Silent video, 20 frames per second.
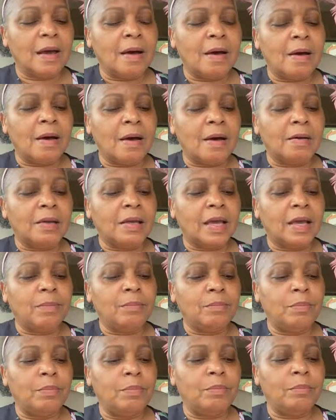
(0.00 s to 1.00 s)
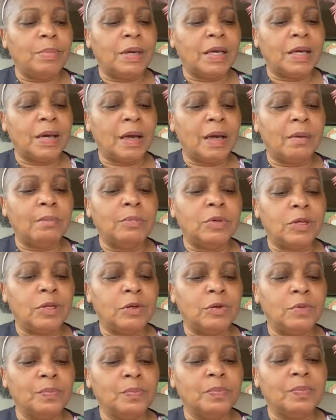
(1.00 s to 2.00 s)
uh, can become
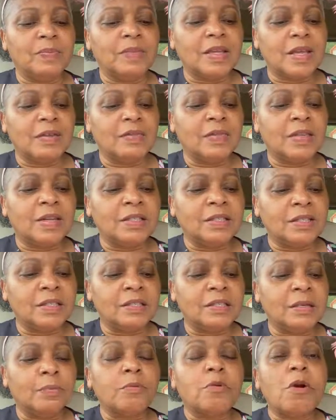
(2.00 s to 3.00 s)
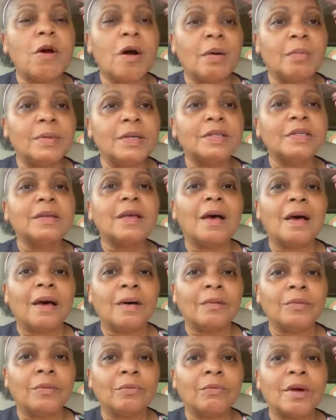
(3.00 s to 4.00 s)
new. This is the promise
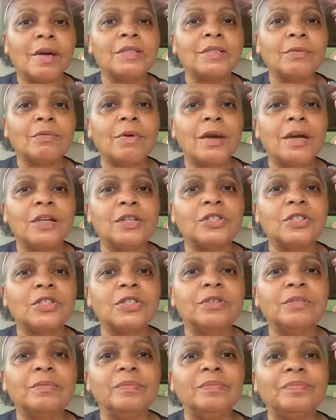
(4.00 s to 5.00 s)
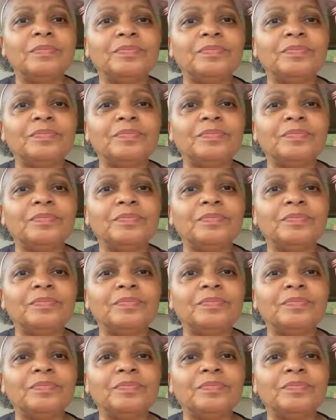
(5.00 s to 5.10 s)
of the resurrection.